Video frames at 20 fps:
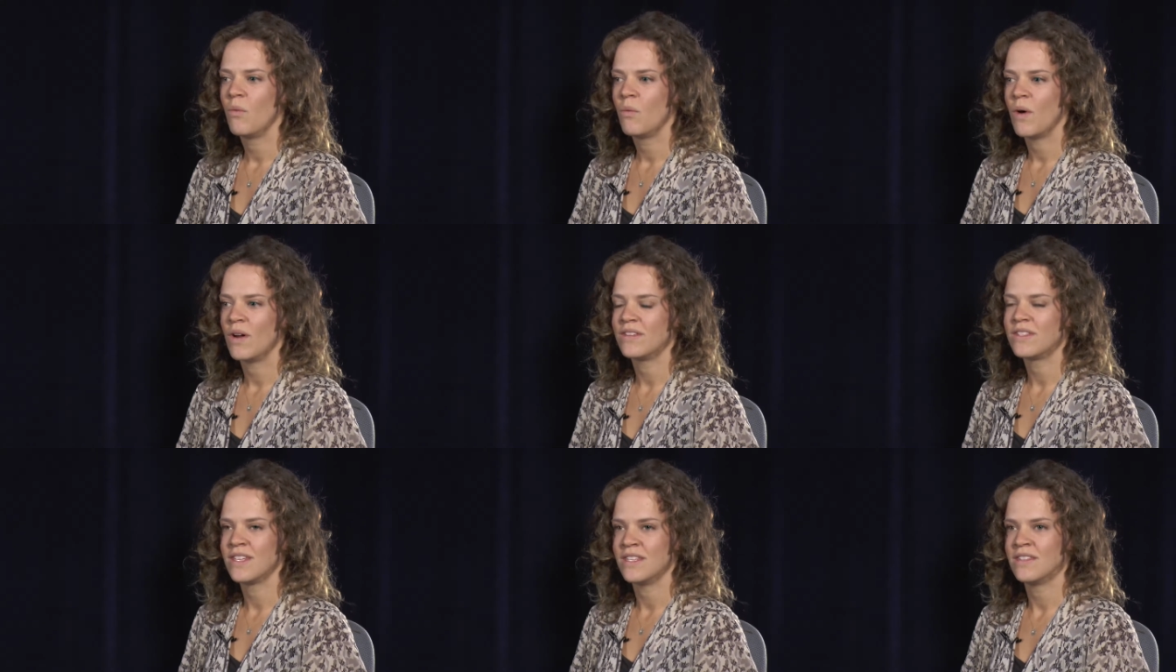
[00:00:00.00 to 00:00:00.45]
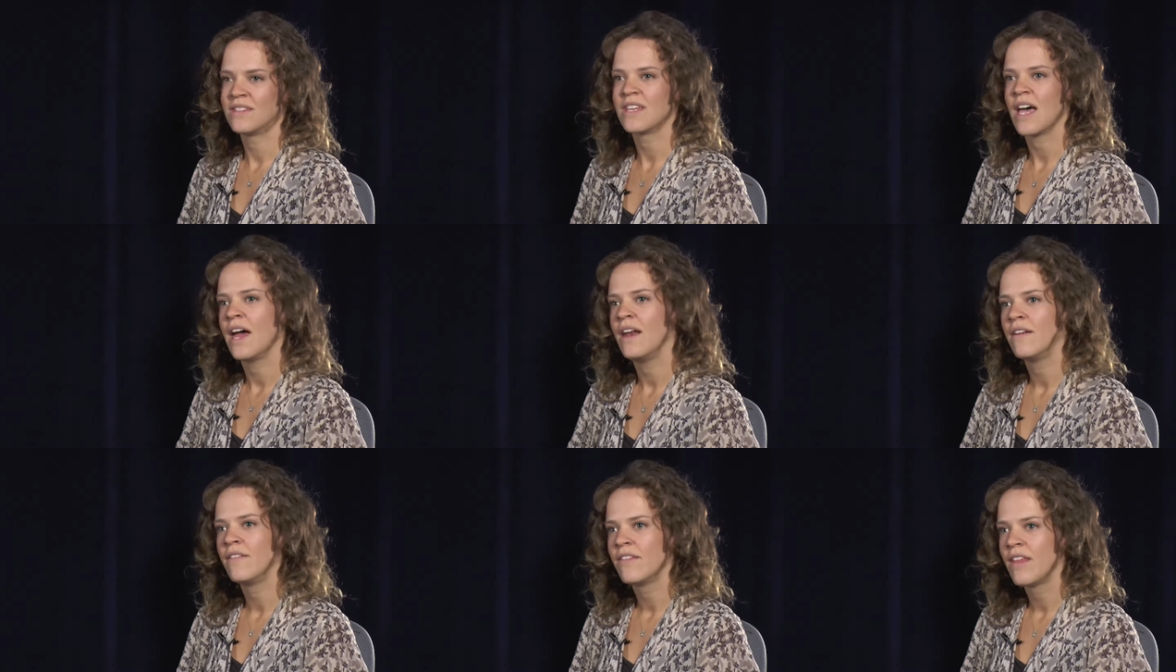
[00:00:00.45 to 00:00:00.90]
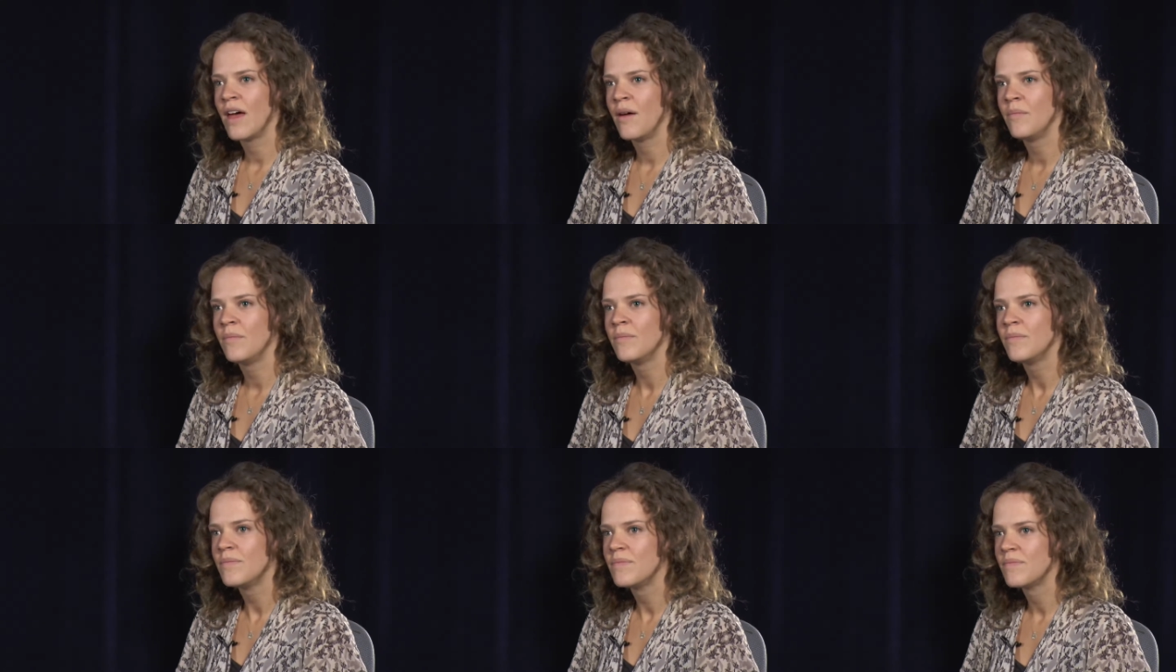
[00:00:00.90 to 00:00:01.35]
what's inside of
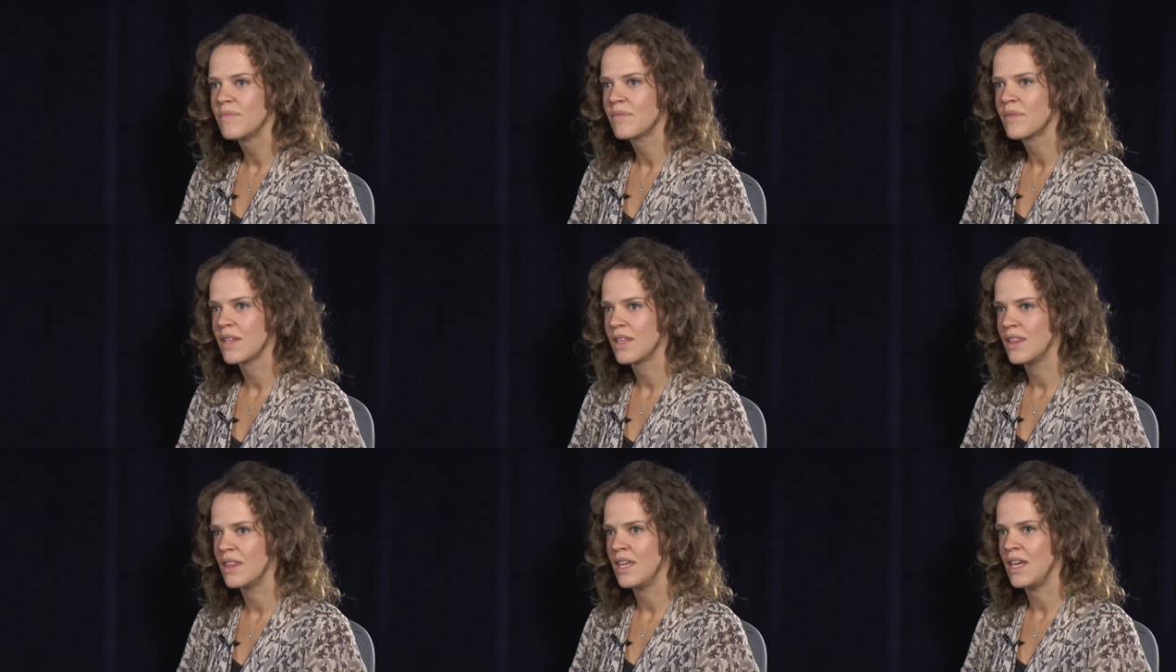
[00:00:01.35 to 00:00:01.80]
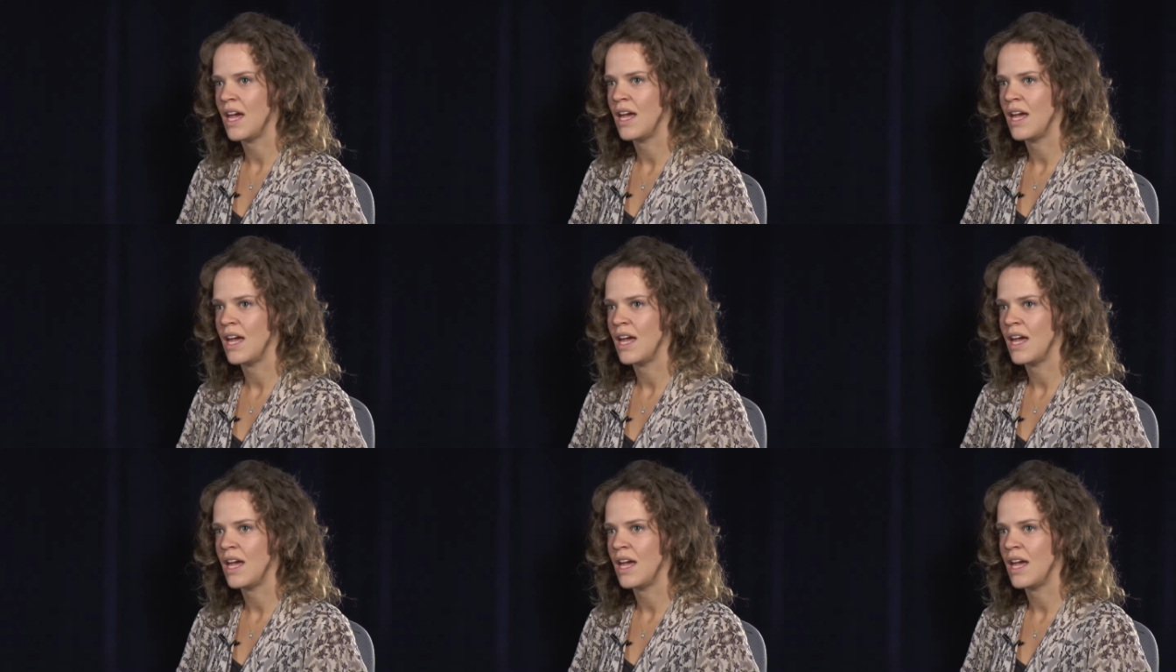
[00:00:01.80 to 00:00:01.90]
them. The